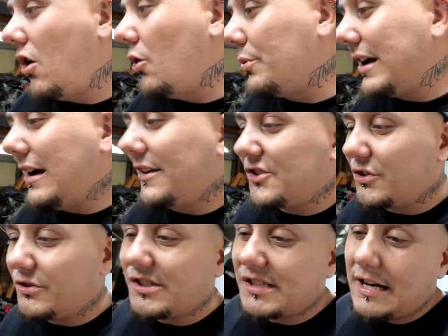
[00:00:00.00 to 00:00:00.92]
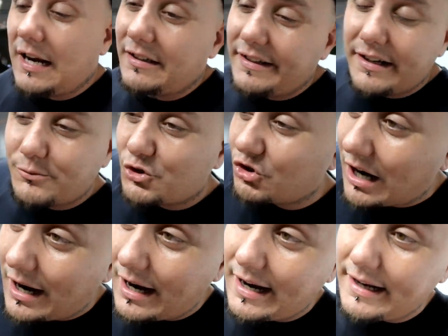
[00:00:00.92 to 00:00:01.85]
all we gotta do is just kinda let them
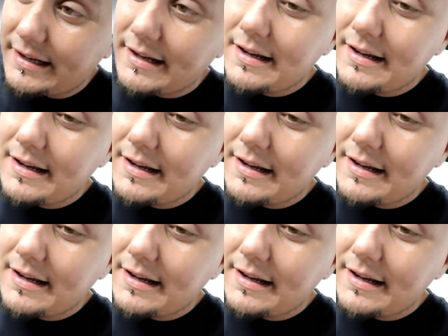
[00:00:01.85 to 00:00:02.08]
dry.